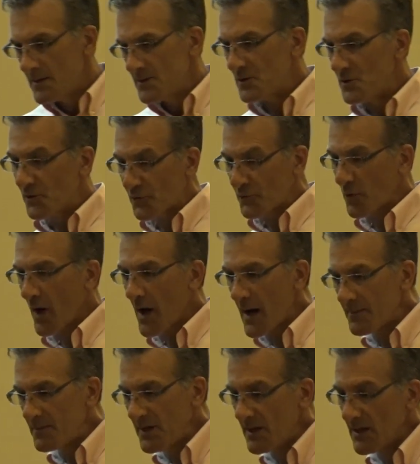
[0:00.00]
To
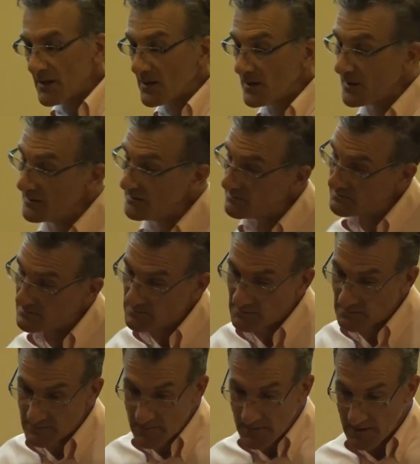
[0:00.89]
describe Neil,
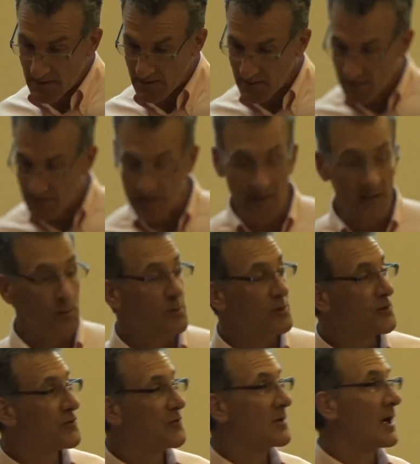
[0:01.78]
he
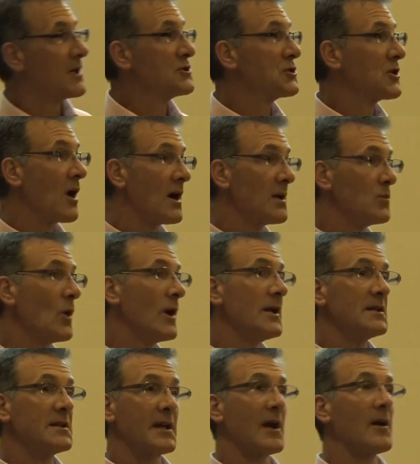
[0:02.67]
was a John
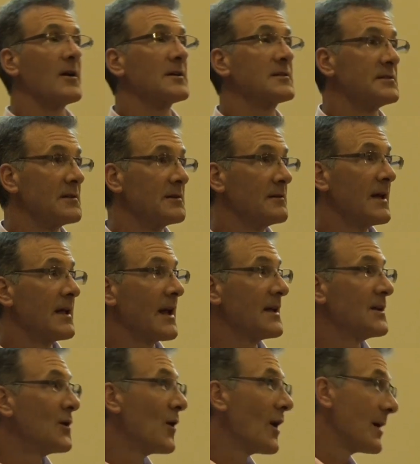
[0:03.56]
Wayne character, and
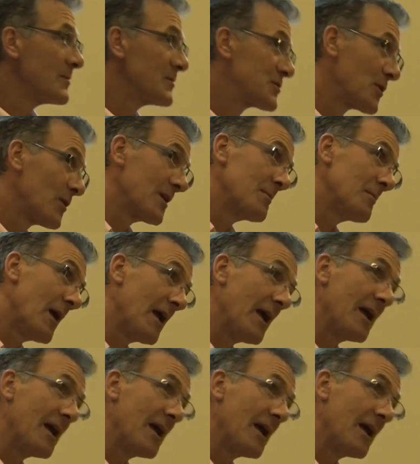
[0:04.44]
I know I'm showing my